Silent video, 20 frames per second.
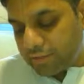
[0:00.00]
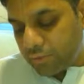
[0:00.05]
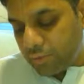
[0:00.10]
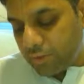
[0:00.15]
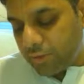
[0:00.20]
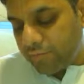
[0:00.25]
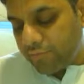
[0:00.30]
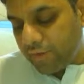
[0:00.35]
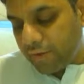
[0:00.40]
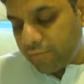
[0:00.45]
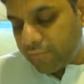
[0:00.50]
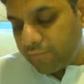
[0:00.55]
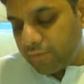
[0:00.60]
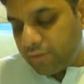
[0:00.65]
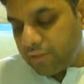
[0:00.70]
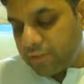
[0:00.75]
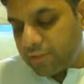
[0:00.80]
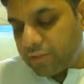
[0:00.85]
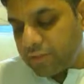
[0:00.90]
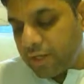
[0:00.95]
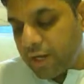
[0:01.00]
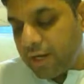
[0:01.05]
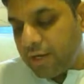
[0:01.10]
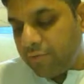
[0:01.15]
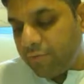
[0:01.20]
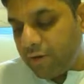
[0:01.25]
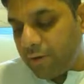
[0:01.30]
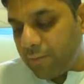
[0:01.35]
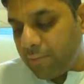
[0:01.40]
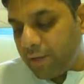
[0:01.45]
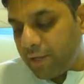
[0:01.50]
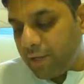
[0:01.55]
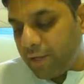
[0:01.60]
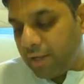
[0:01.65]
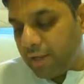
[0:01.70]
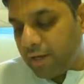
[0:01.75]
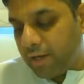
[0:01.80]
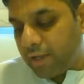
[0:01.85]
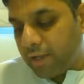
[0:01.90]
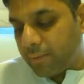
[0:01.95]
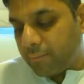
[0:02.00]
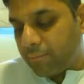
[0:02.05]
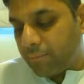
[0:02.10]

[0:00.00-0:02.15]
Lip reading: Text 25. This child will be